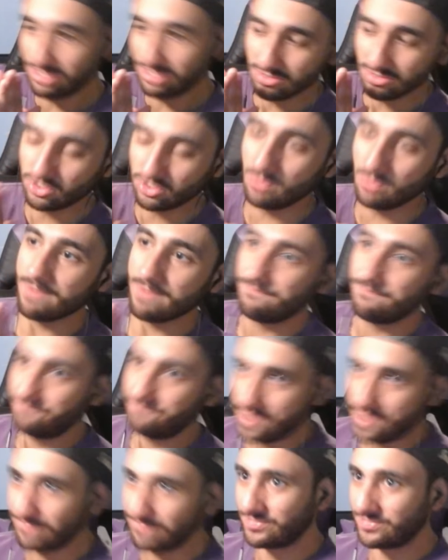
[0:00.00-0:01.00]
There is only
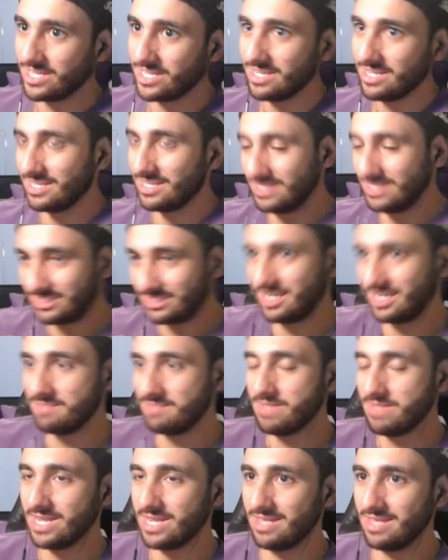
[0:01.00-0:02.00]
15
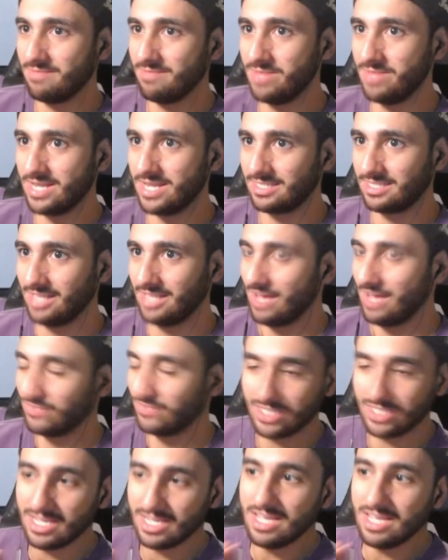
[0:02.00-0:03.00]
minutes left.